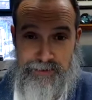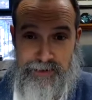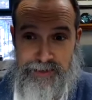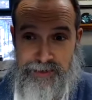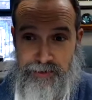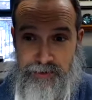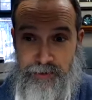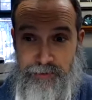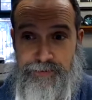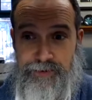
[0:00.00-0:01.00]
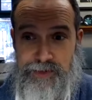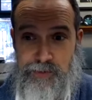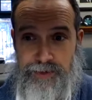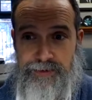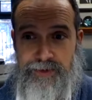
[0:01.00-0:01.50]
sides of the hoof is
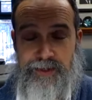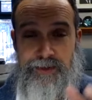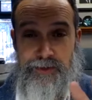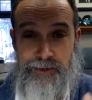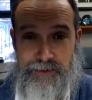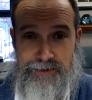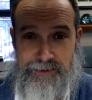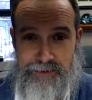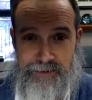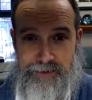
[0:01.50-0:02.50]
one thing there's there's uh,